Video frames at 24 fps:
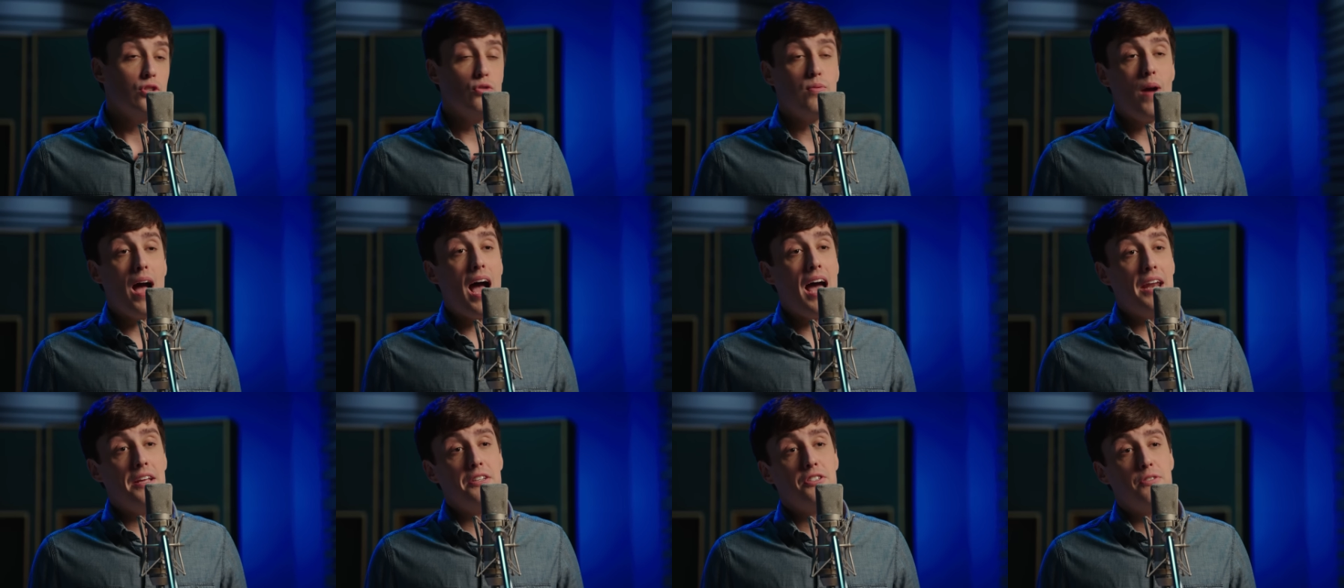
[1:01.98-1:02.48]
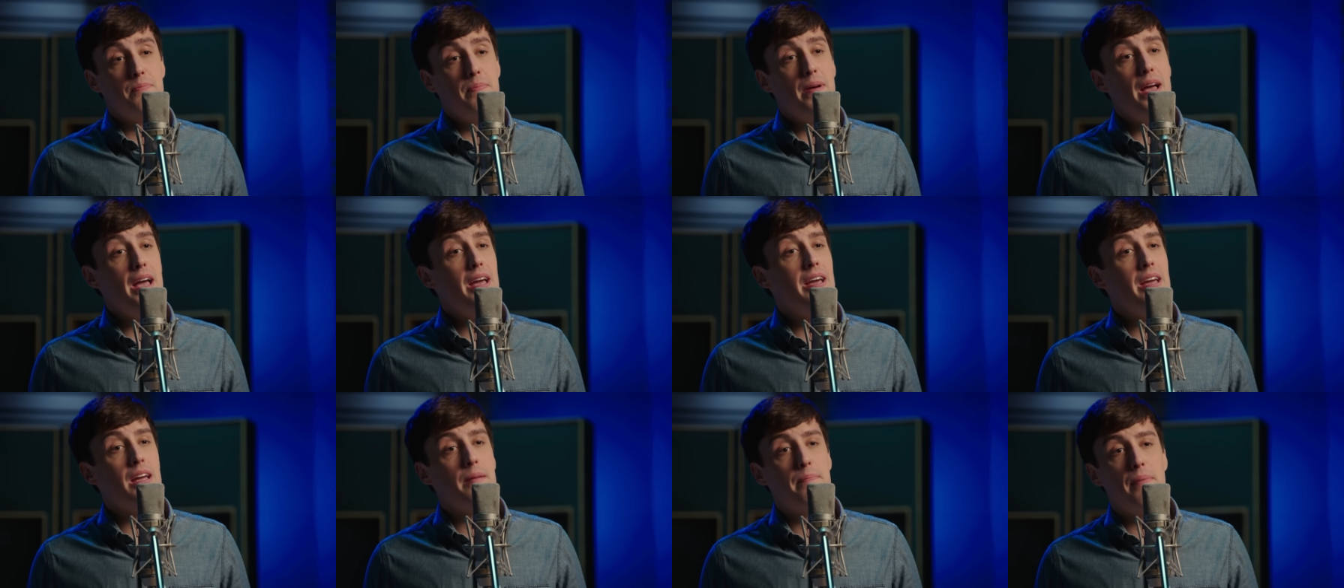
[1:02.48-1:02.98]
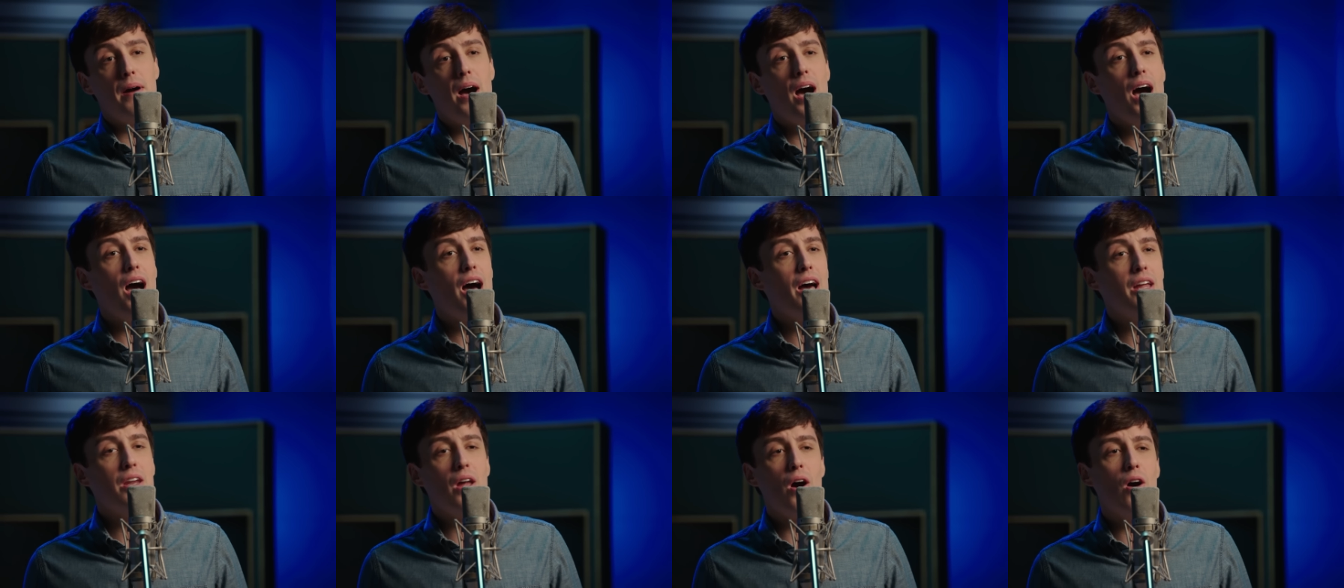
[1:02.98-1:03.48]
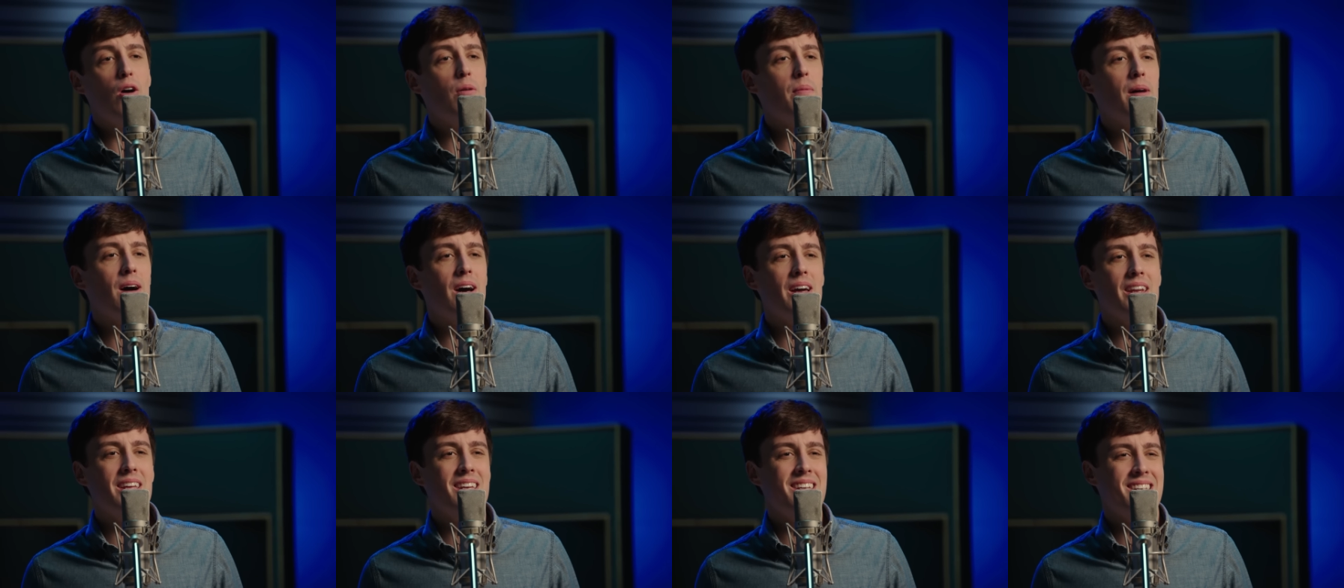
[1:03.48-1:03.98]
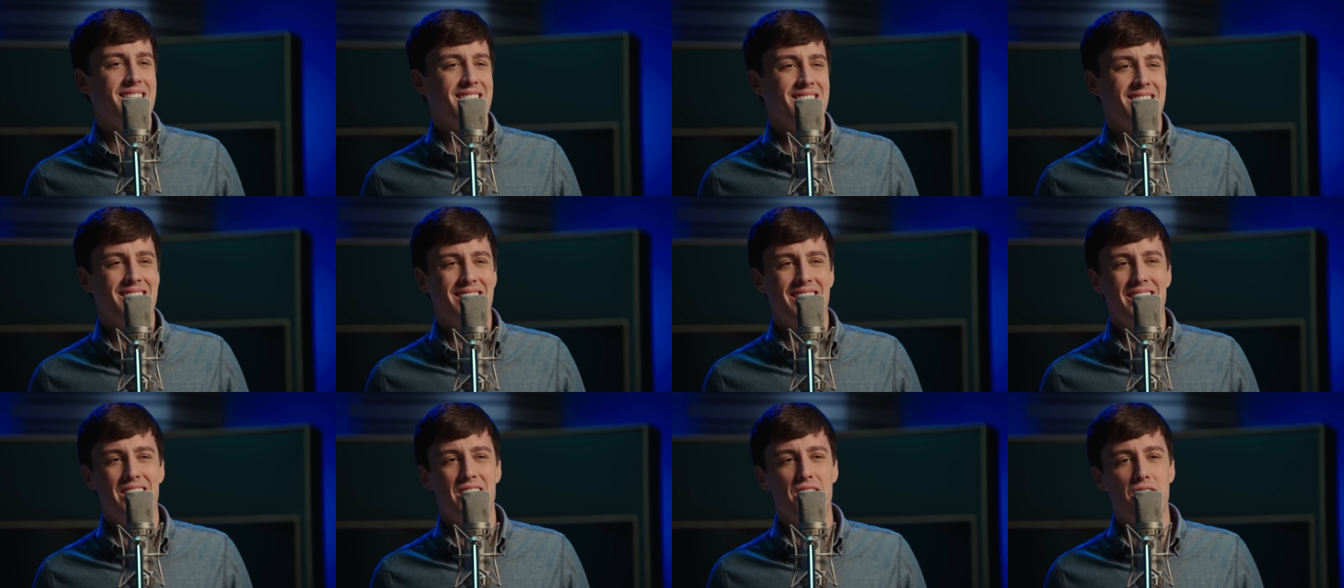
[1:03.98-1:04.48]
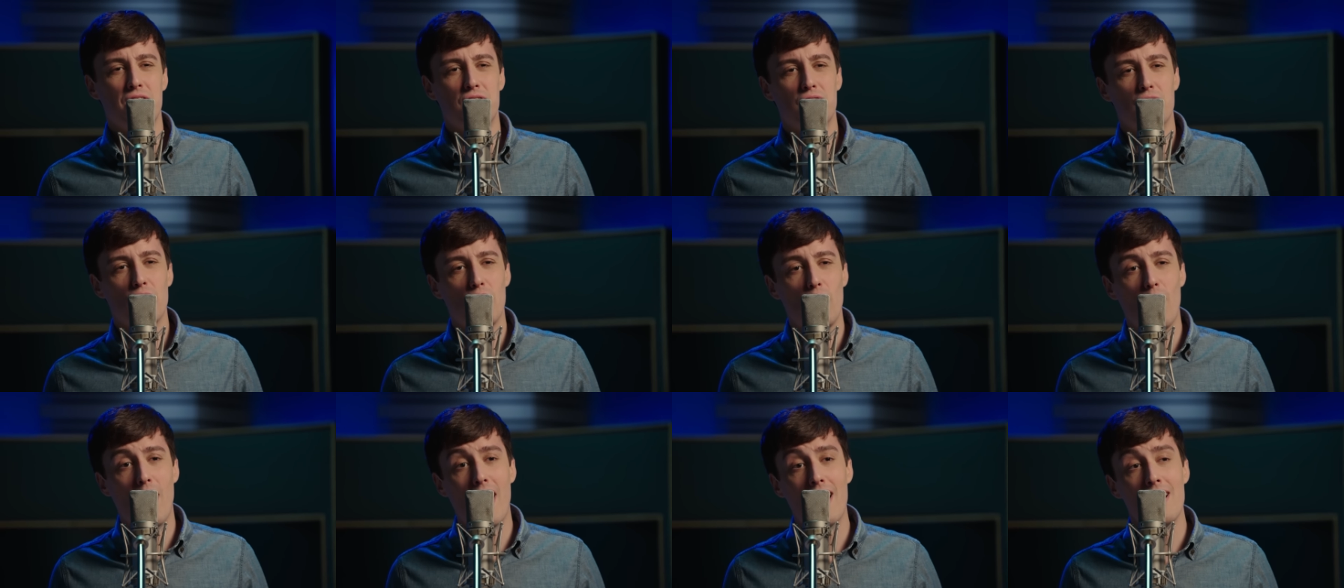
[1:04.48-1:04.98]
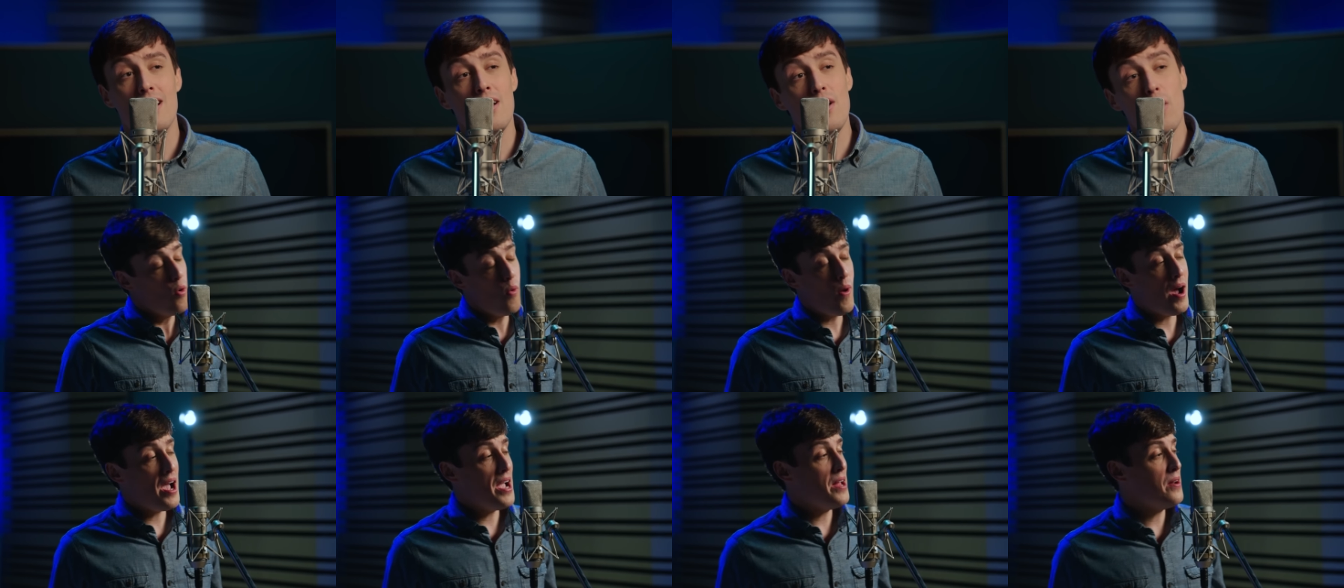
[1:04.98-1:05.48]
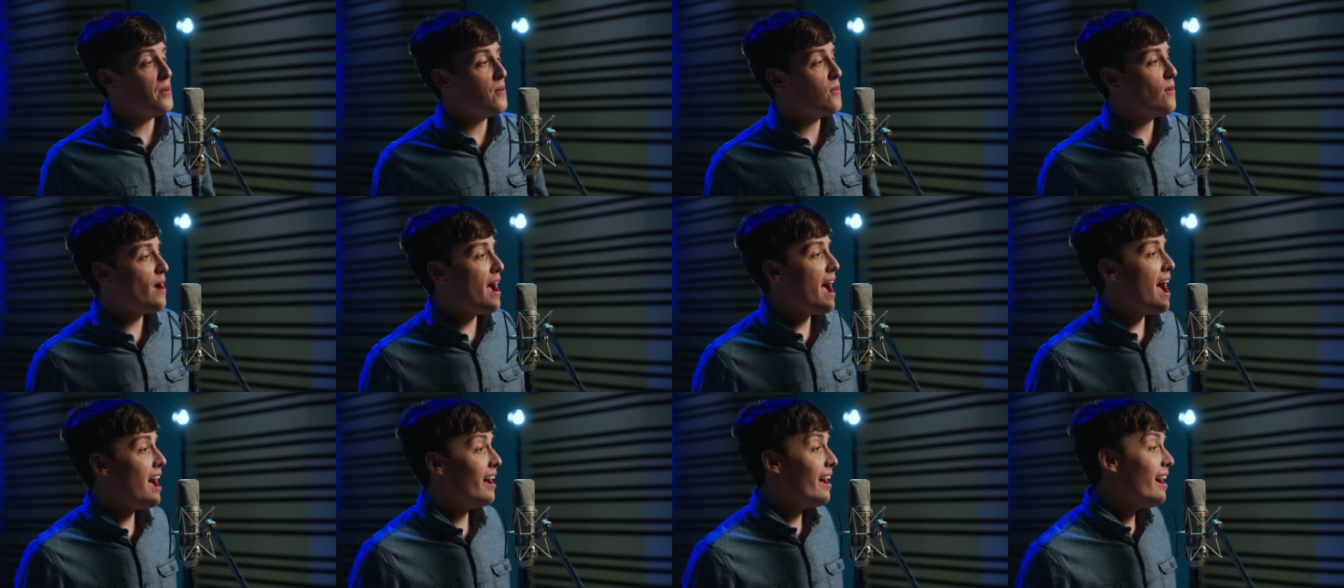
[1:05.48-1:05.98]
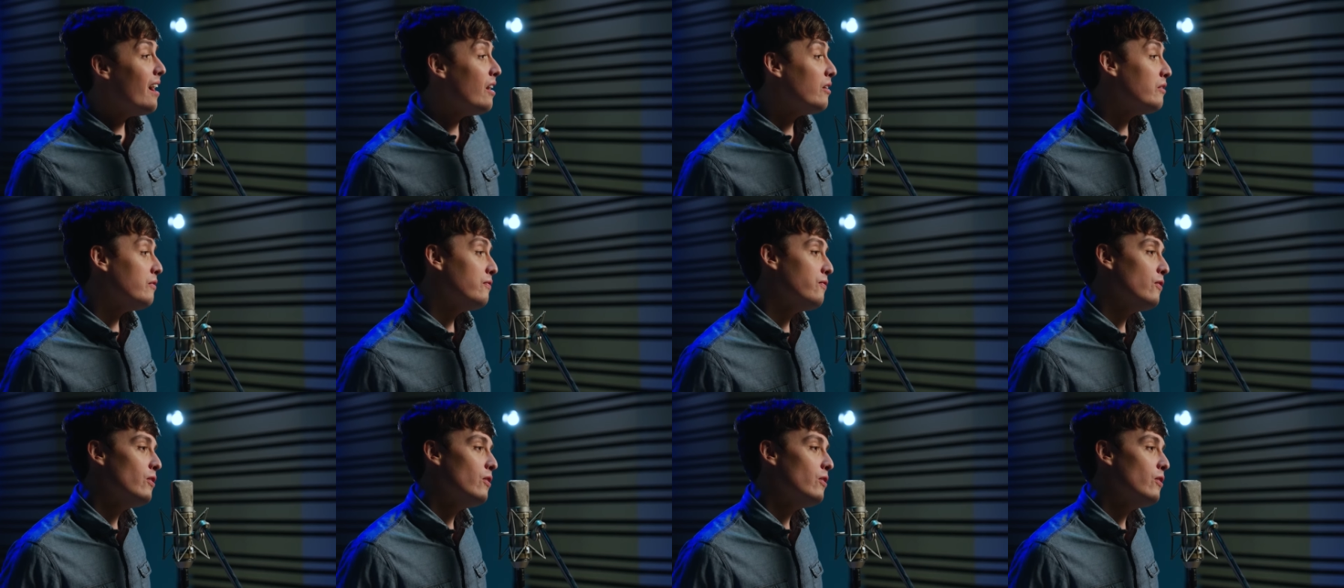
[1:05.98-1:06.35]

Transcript: try to speak but nobody can hear So I wait around